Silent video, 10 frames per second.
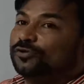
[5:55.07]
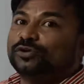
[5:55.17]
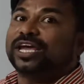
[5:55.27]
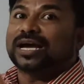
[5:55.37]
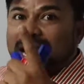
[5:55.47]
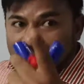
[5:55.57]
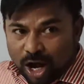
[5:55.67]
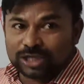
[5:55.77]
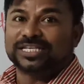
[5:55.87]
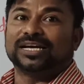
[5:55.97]
you take our
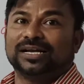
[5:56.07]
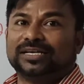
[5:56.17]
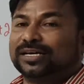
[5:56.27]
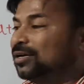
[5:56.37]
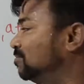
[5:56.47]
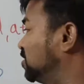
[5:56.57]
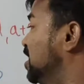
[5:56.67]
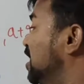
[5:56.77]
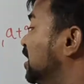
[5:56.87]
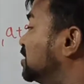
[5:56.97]
logical terms,
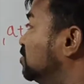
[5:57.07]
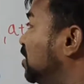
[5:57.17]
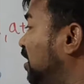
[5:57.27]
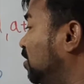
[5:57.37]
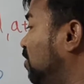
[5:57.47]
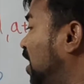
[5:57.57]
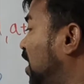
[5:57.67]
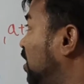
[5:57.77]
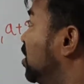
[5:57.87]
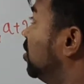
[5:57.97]
it's nothing
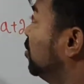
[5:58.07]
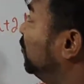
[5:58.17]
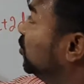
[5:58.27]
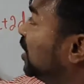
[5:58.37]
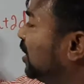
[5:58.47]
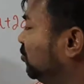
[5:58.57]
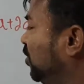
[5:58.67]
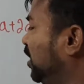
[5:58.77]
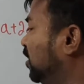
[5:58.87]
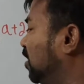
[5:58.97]
but if you take
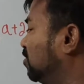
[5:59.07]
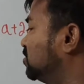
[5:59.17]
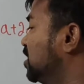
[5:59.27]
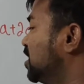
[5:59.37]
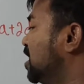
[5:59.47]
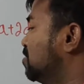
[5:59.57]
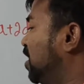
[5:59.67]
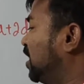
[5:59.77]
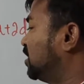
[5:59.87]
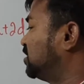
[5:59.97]
three terms, a
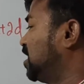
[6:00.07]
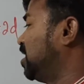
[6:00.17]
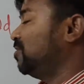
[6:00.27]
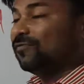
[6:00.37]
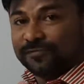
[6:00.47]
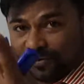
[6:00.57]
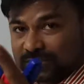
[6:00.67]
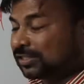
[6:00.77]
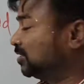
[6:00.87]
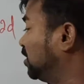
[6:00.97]
minus a,
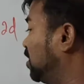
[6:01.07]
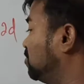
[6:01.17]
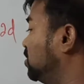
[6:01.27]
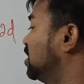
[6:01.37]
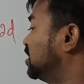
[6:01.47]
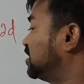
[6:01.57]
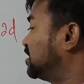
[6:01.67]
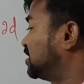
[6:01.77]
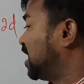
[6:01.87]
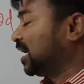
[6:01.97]
first term,
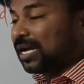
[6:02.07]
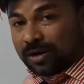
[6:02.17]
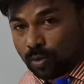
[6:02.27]
second